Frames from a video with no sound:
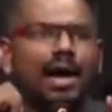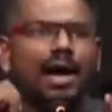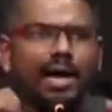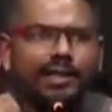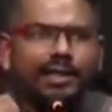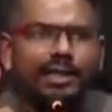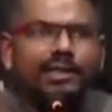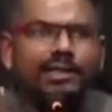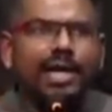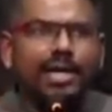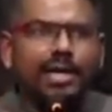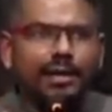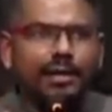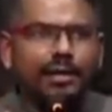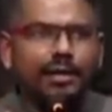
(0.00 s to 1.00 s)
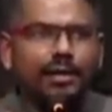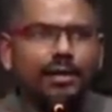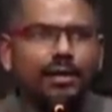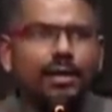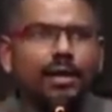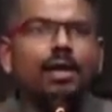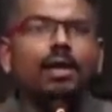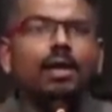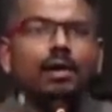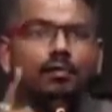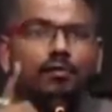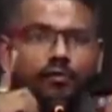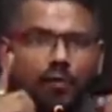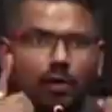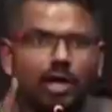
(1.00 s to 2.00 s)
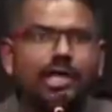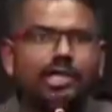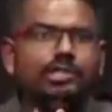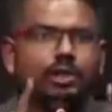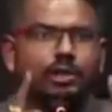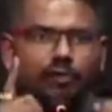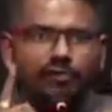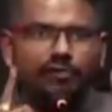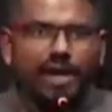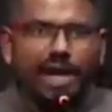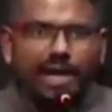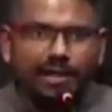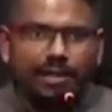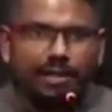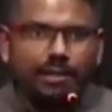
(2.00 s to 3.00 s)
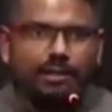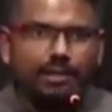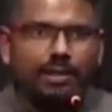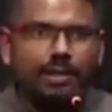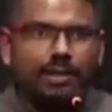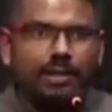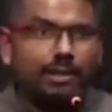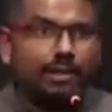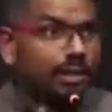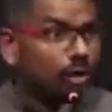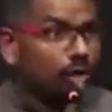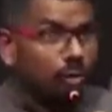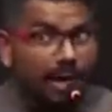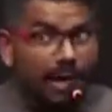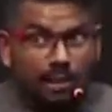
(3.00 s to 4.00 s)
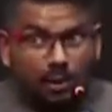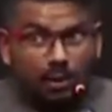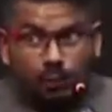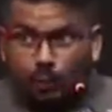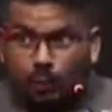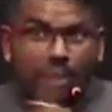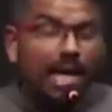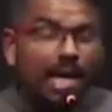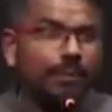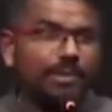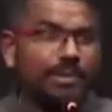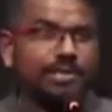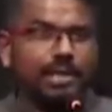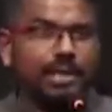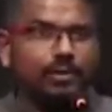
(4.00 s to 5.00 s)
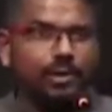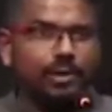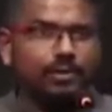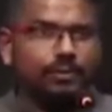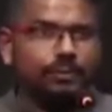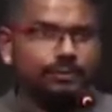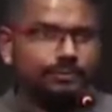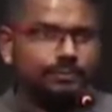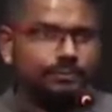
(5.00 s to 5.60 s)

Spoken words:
Until then, focus on the fact that no matter what happens around you,